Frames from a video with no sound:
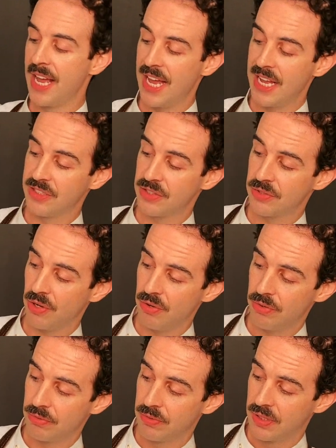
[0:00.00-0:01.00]
And
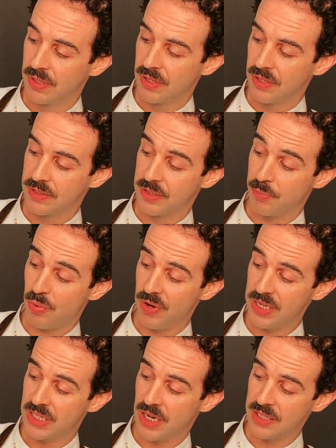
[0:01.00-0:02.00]
so the
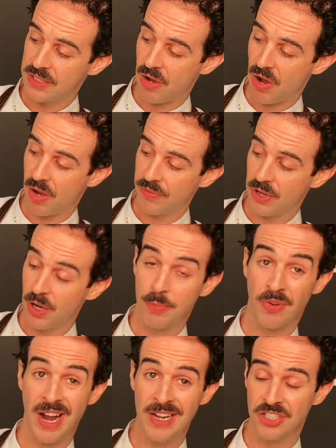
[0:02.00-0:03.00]
boy cut off her
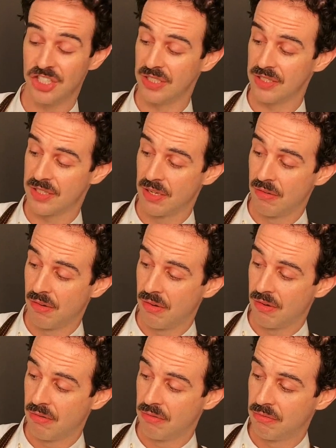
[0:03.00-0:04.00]
branches
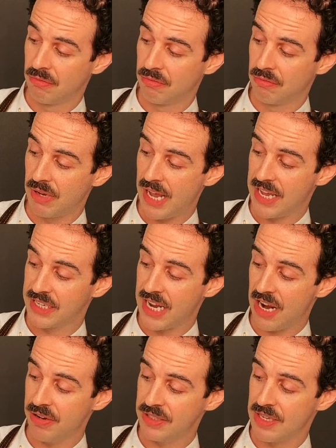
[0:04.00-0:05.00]
and
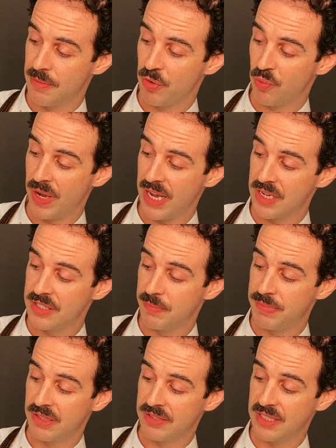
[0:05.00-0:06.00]
carried them away to
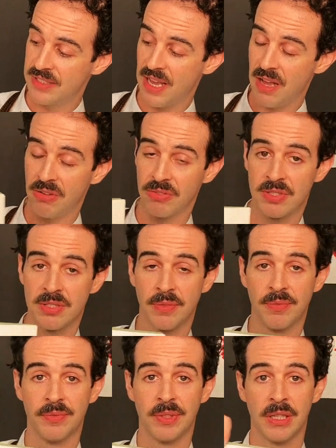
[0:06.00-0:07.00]
build his house.
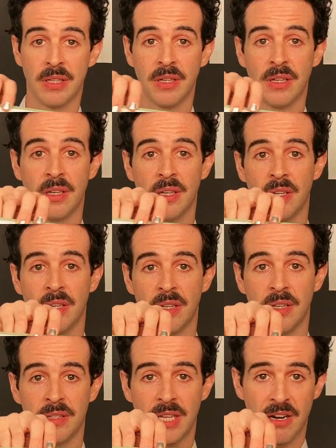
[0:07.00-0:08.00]

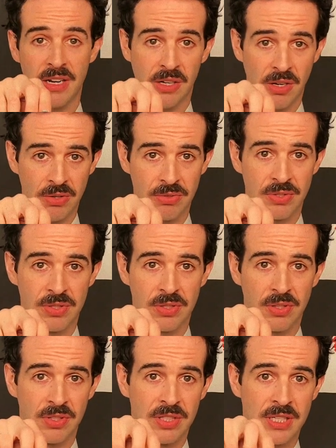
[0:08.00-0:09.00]
There he goes.
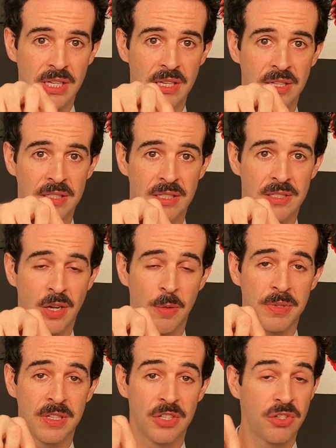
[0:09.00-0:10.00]
See, it's the top
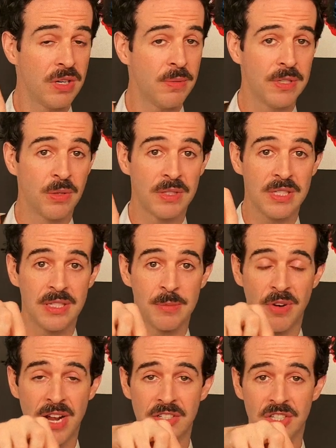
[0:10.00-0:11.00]
of the tree. We don't see the
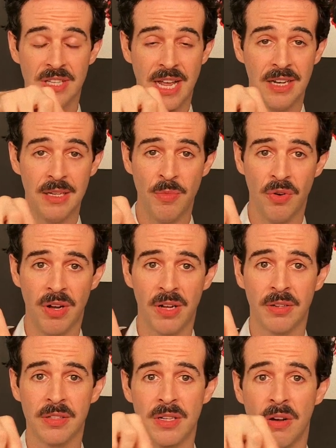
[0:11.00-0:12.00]
branches
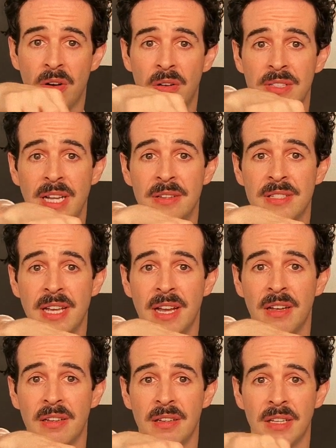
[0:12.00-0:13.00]
anymore. So all down
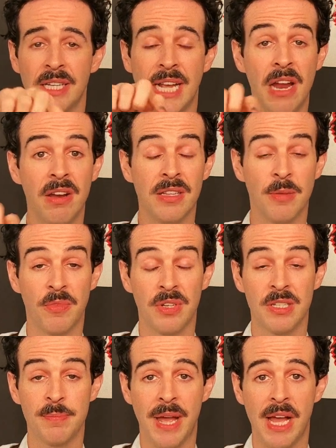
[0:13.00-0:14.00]
there, carrying them on
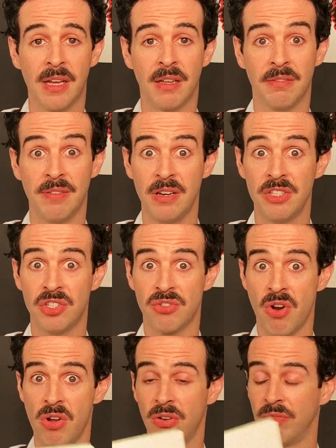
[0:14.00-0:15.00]
his back, very
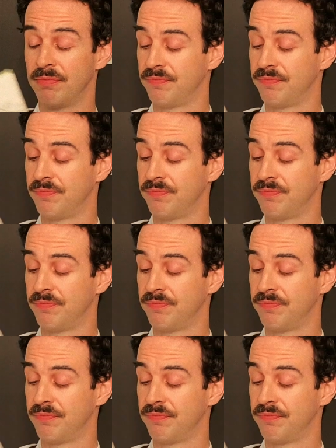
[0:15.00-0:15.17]
strong.